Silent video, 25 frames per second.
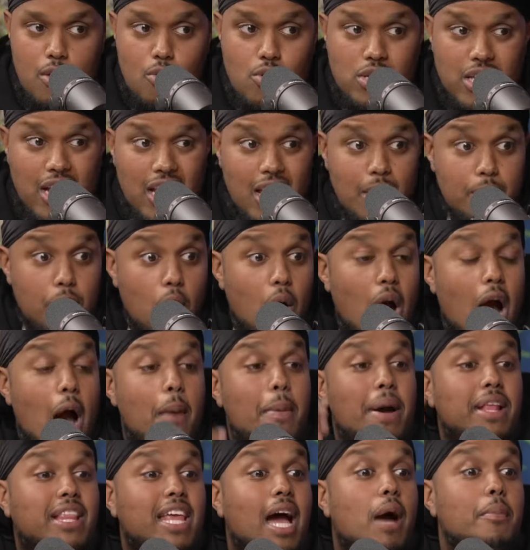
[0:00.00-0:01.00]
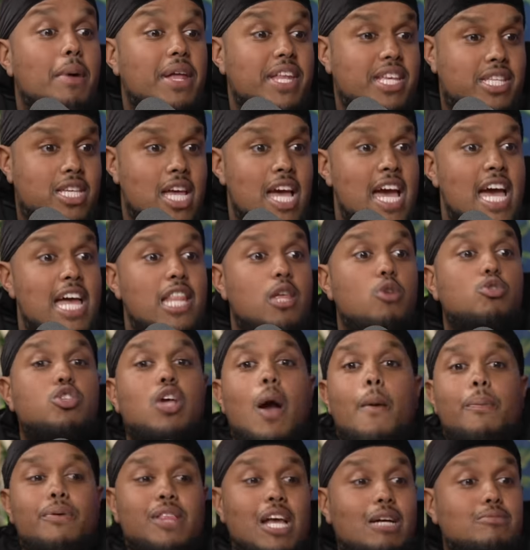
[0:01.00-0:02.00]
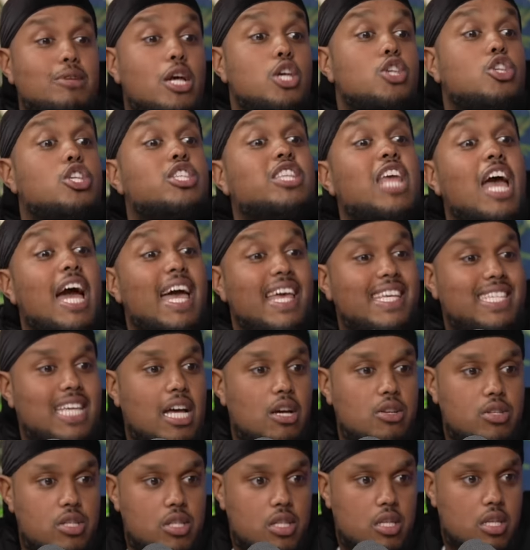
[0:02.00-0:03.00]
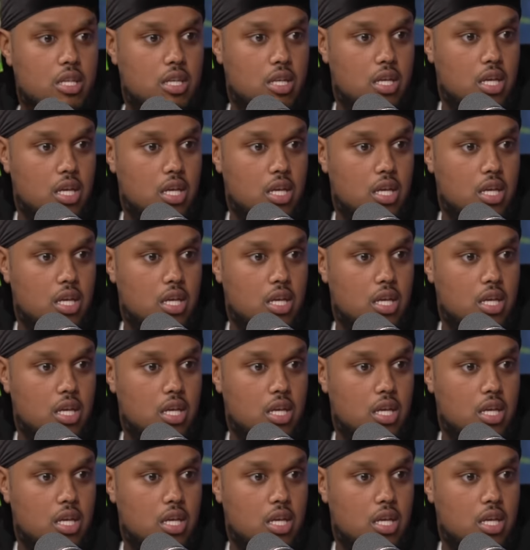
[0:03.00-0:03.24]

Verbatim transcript: He was elite, bro. How about how about this? There was a couple times I used to stay at his house.